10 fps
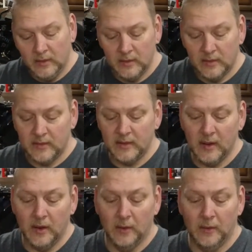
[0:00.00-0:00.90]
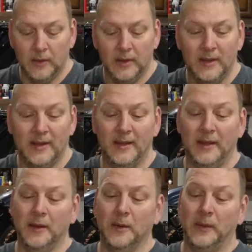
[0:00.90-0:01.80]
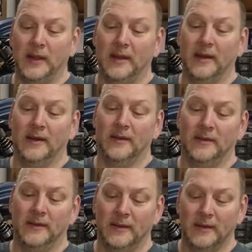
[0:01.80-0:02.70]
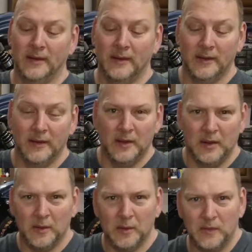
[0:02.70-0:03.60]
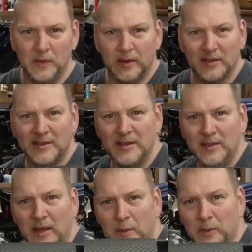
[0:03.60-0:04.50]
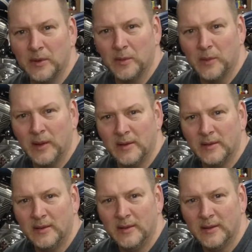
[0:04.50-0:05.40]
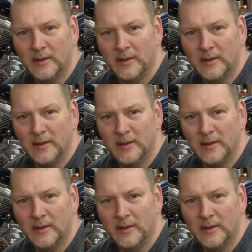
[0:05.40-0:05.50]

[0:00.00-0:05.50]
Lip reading: So, here we go. I don't know if you can see that real well.